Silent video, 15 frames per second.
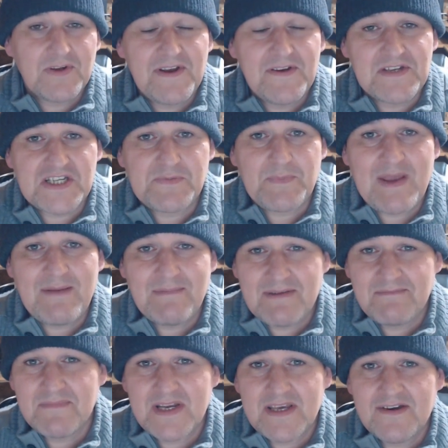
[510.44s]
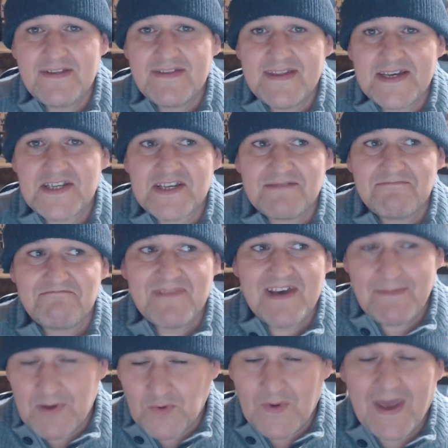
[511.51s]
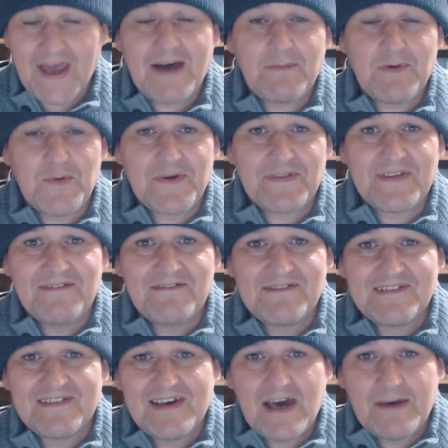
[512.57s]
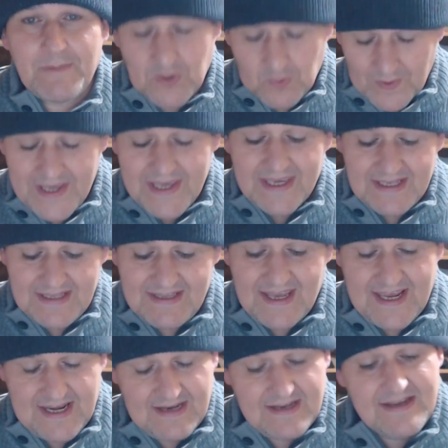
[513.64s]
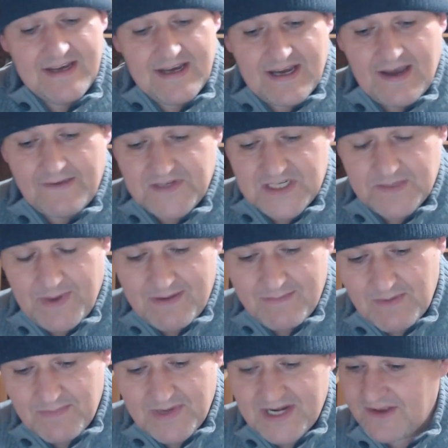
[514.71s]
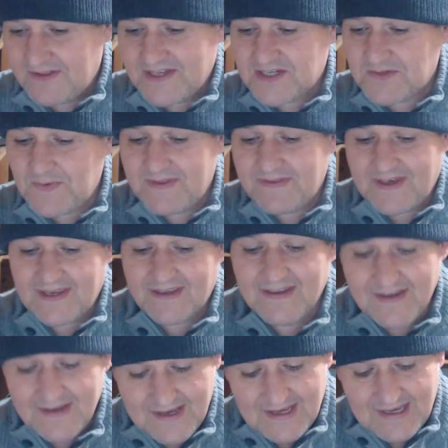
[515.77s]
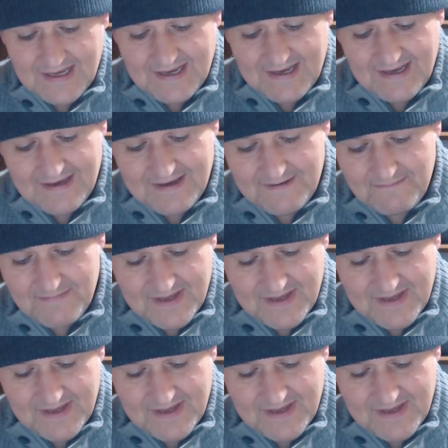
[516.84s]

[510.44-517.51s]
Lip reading: out and spent my money on this, I'd be quite happy with it. I'd be quite content having spent my money on this wee thing. I